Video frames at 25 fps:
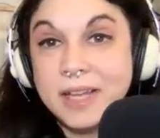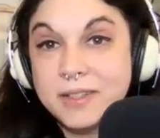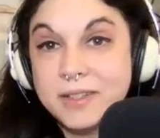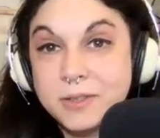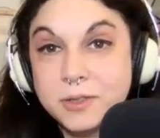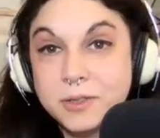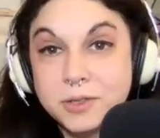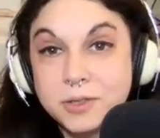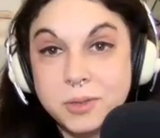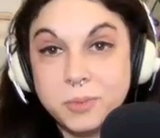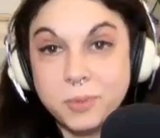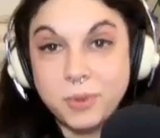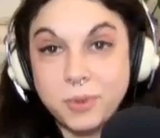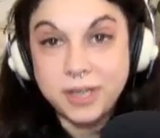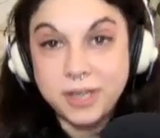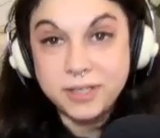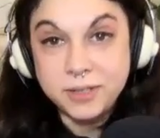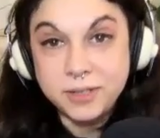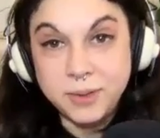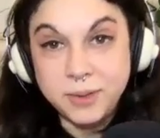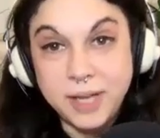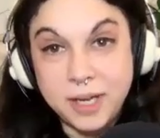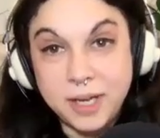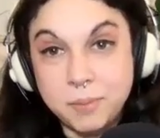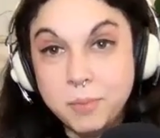That's usually where I
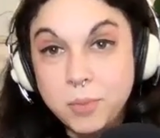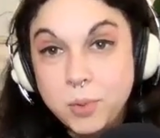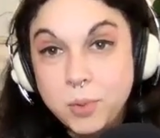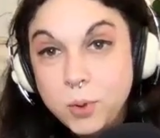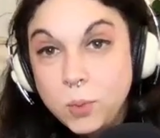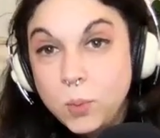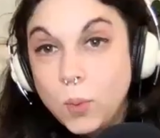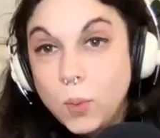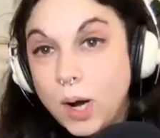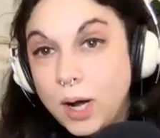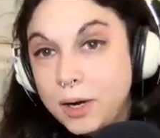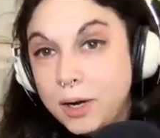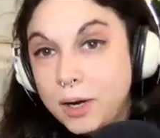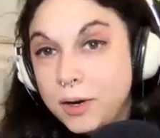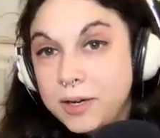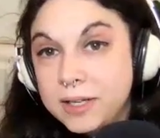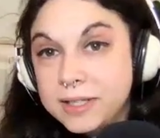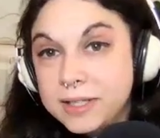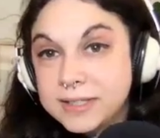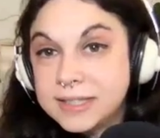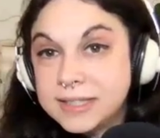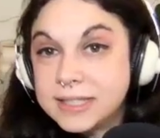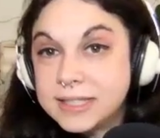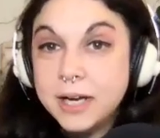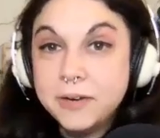do like moon water
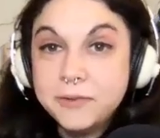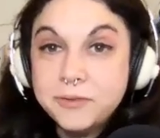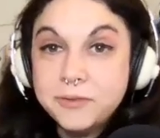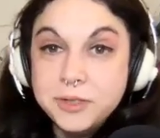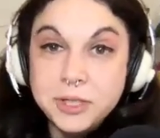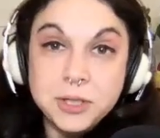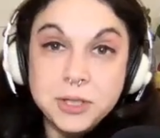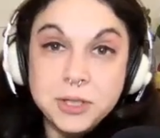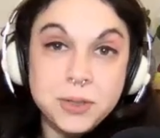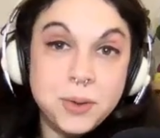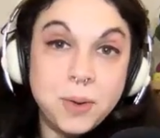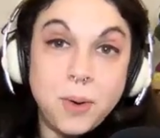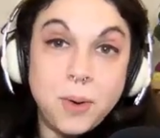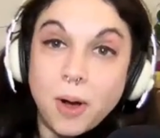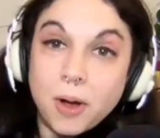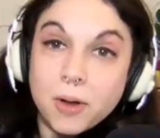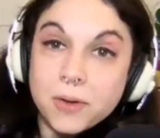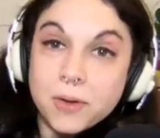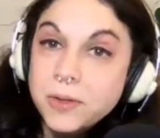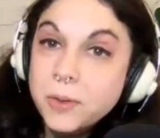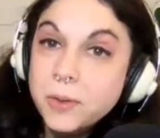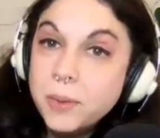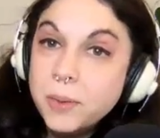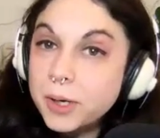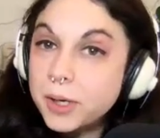and stuff too.
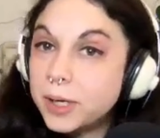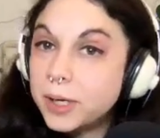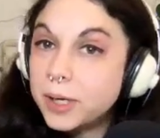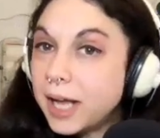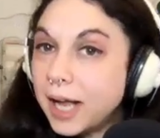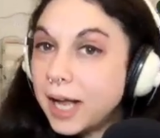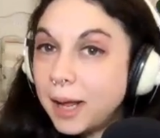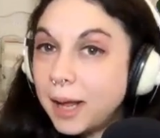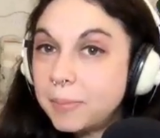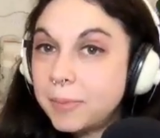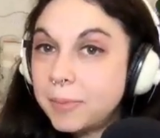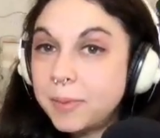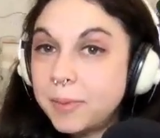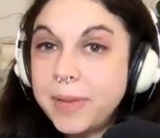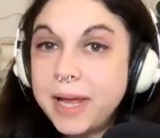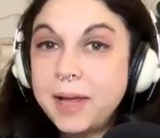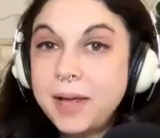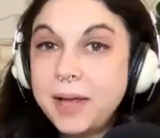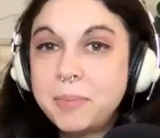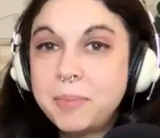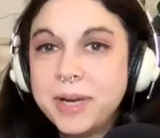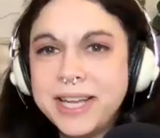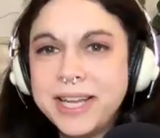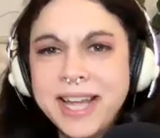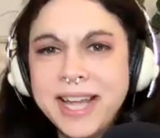Also a good
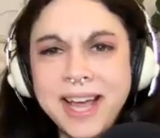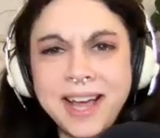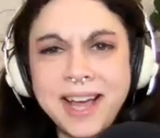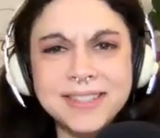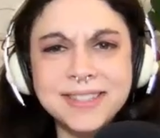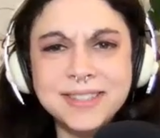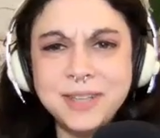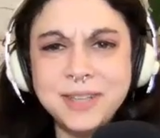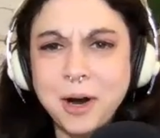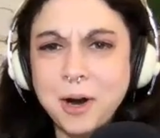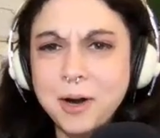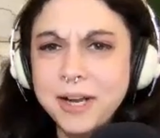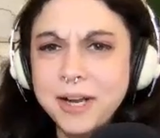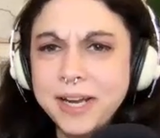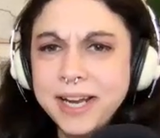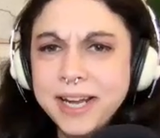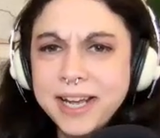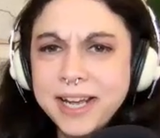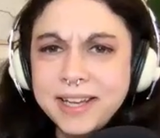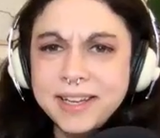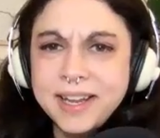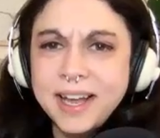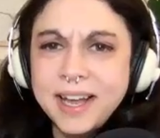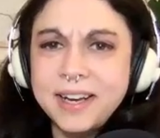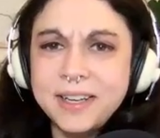compliment. But yeah, starting
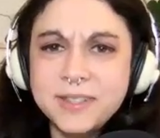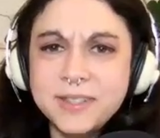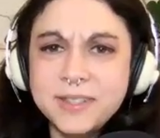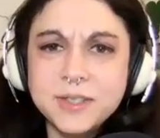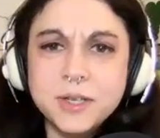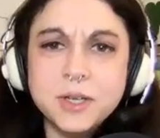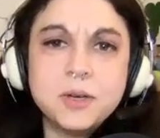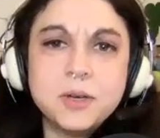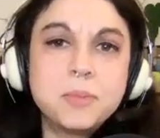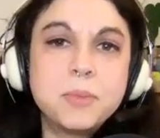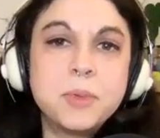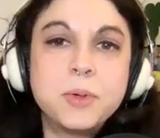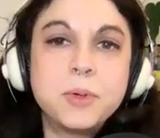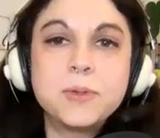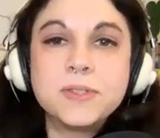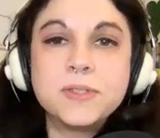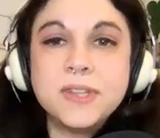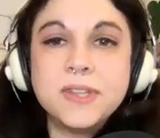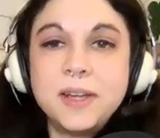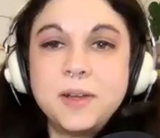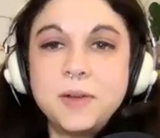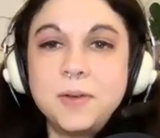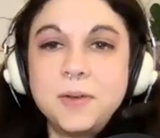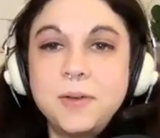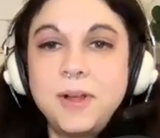it at a certain moon
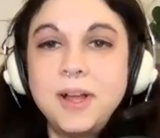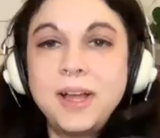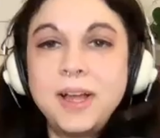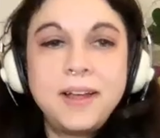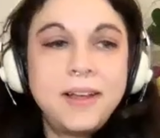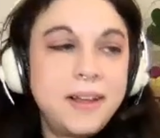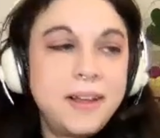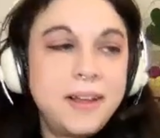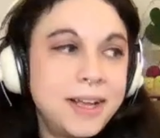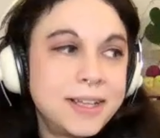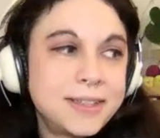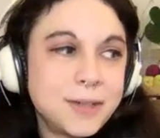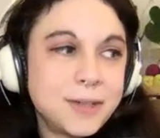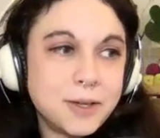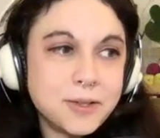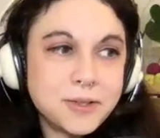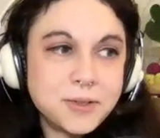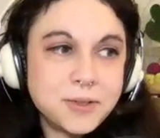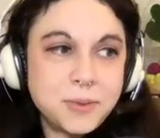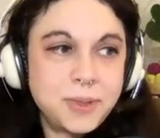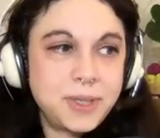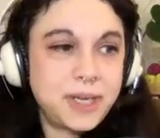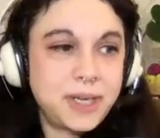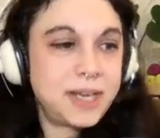cycle, that's also